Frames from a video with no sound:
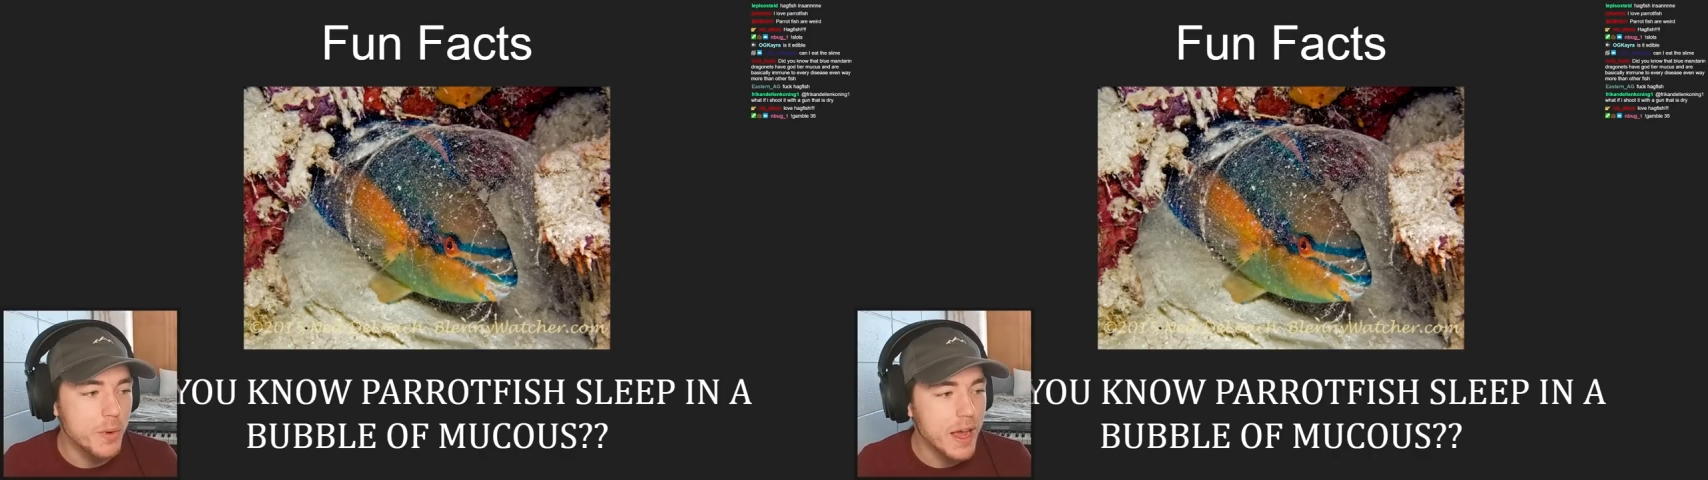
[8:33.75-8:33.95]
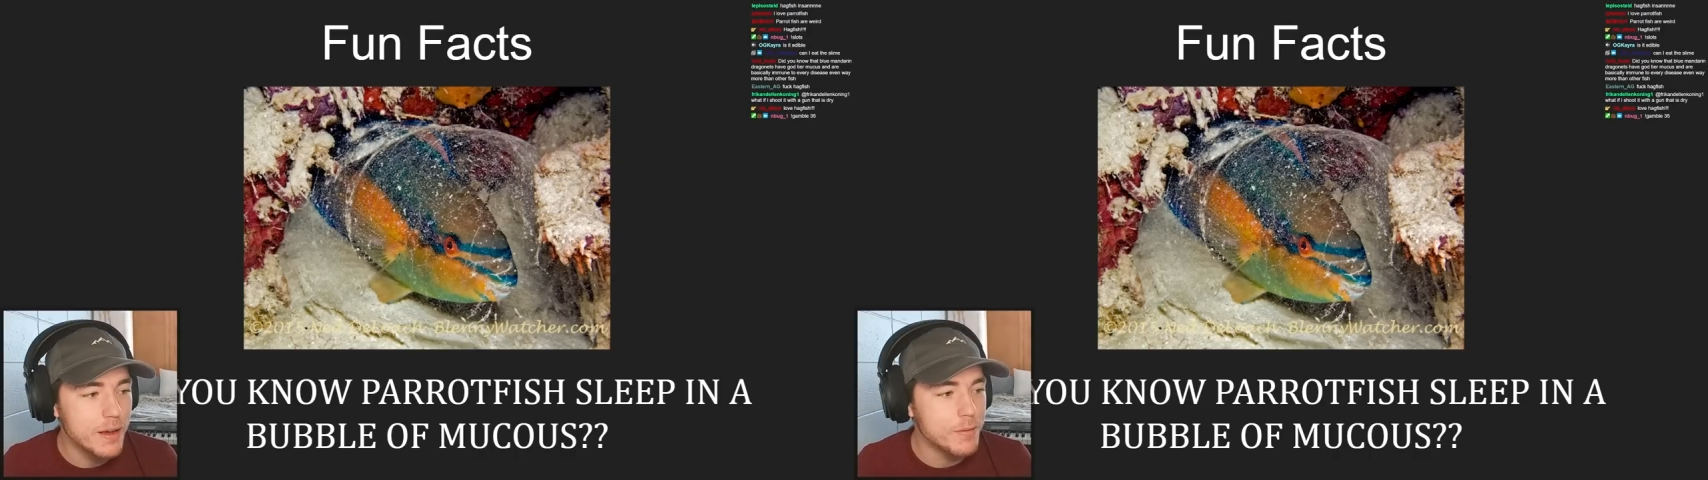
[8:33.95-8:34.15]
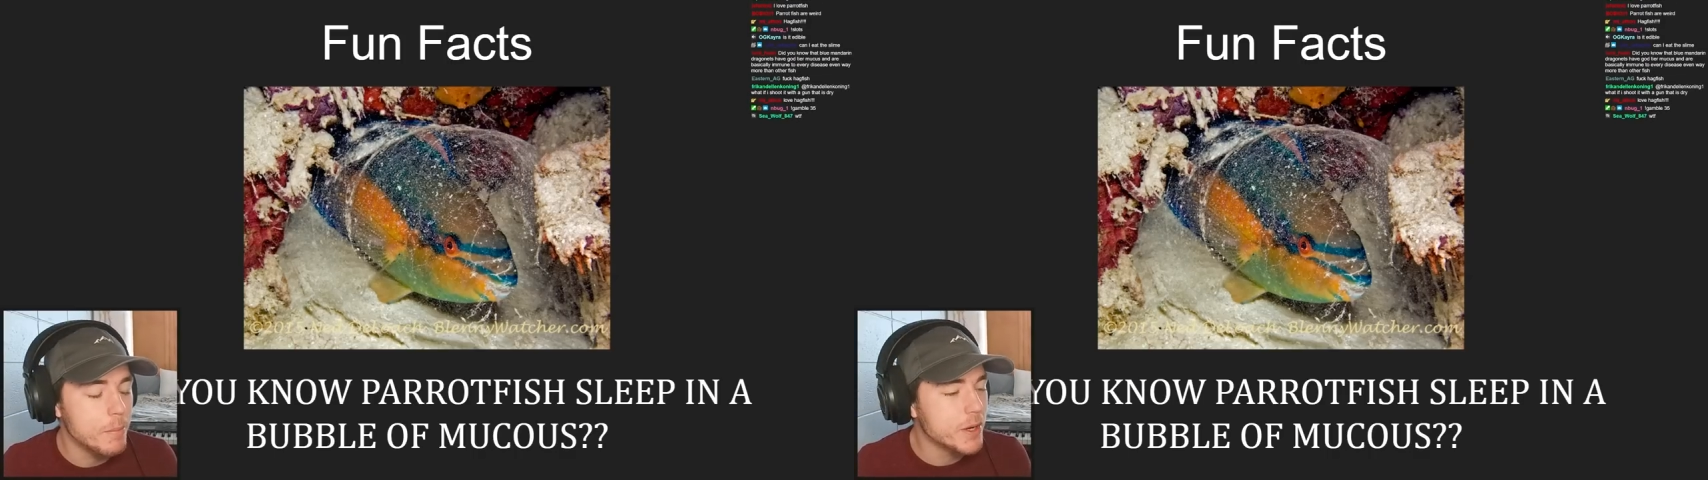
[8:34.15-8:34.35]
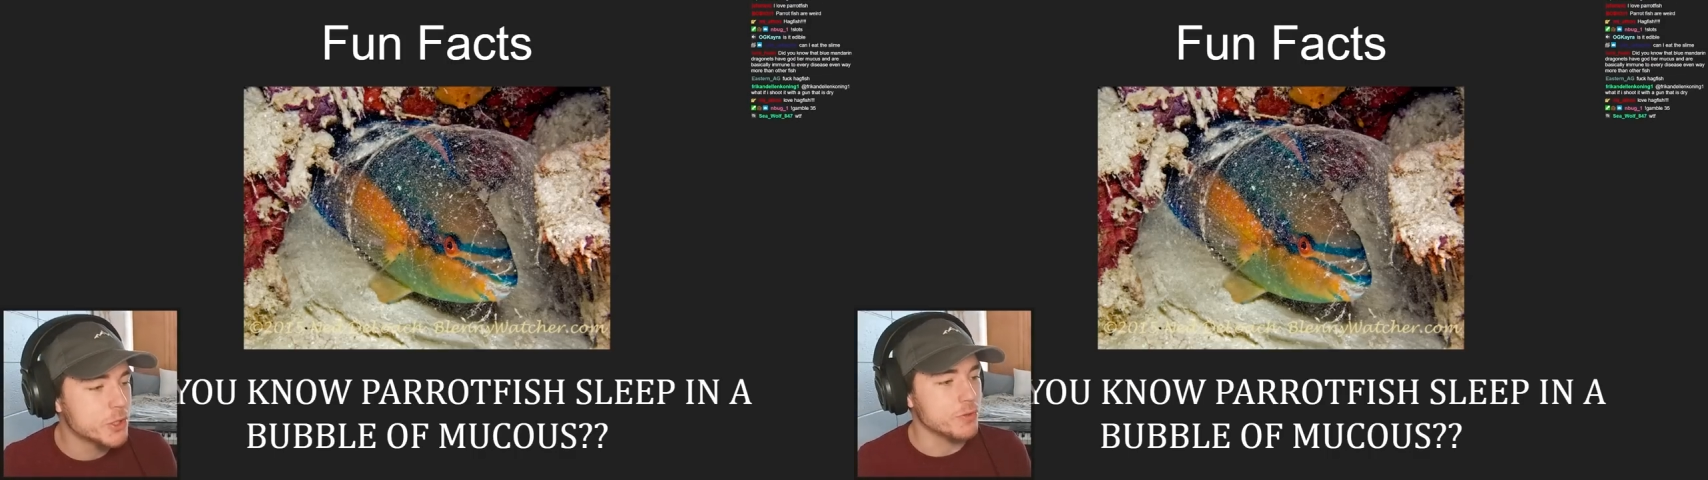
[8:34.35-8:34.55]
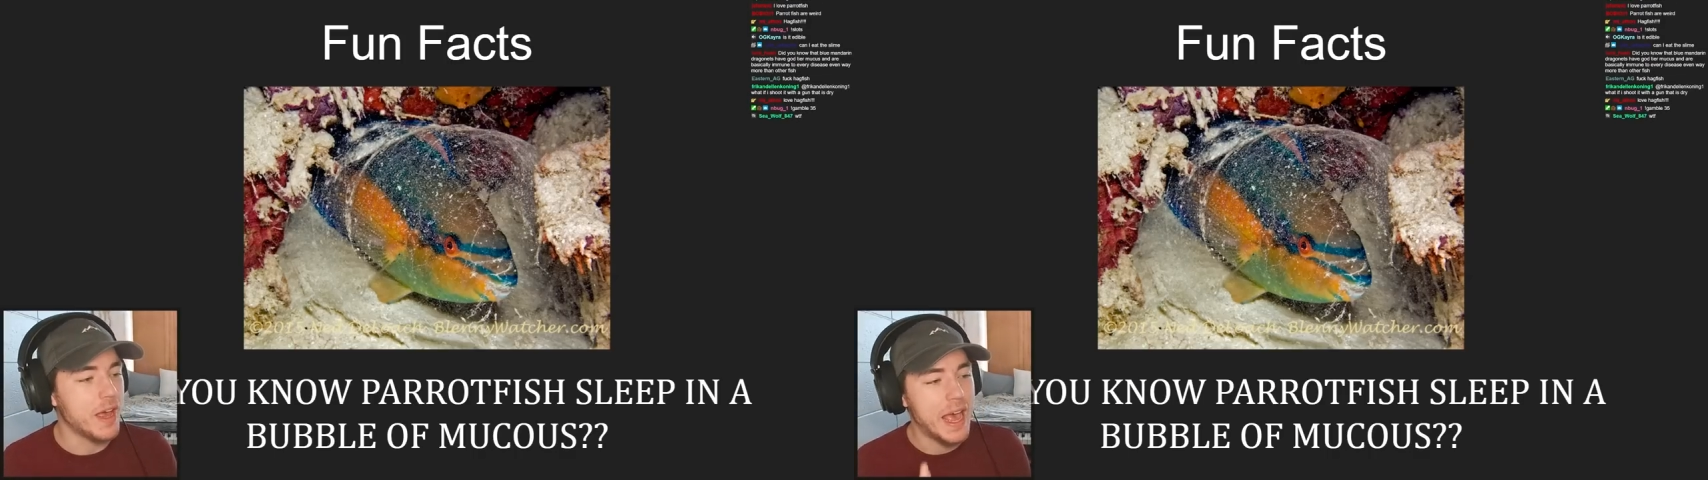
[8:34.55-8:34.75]
have a
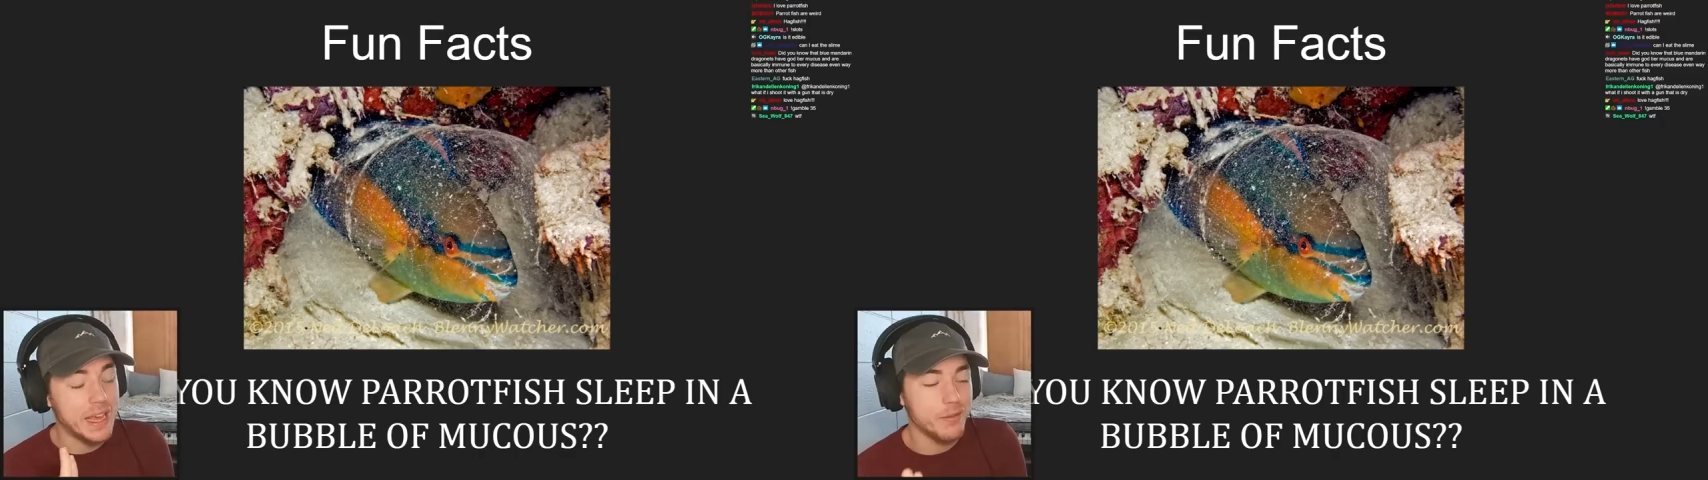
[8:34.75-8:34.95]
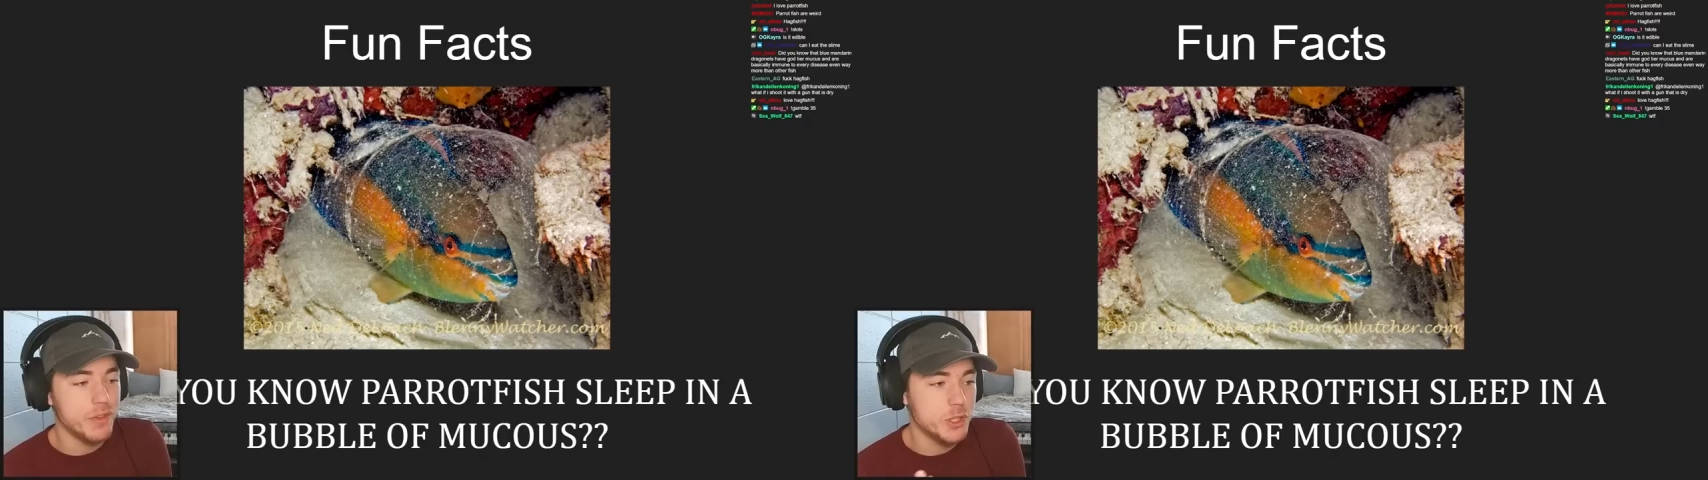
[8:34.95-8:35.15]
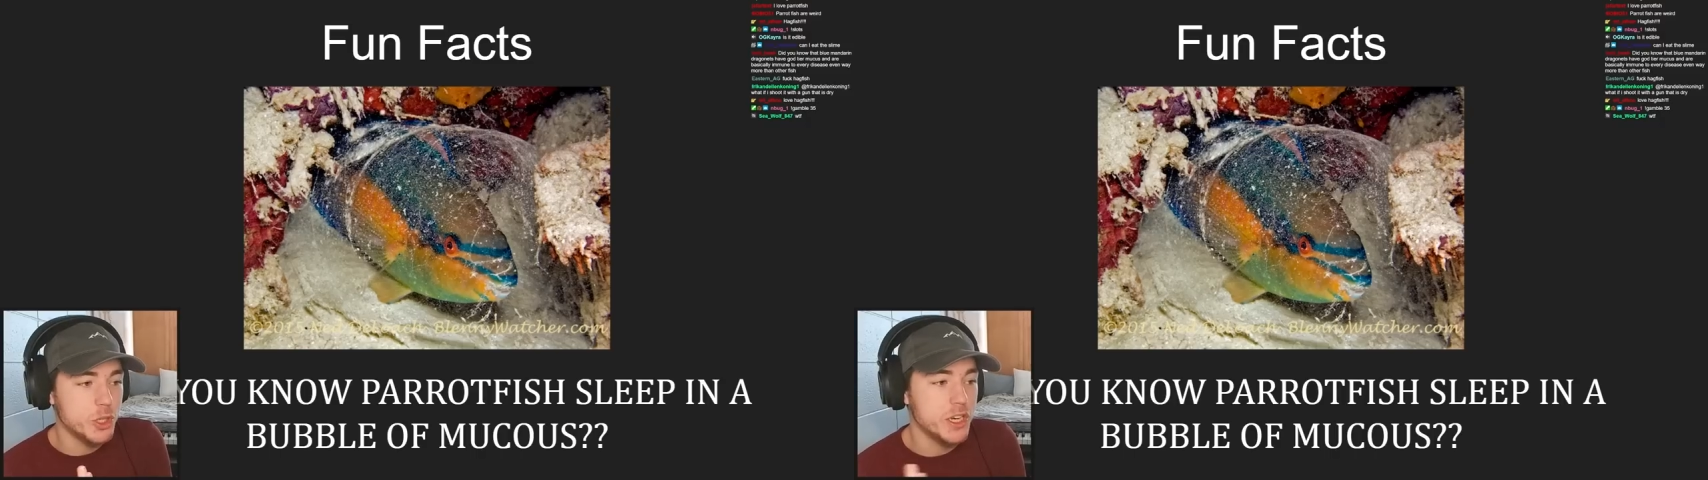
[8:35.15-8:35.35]
bunch of hagfish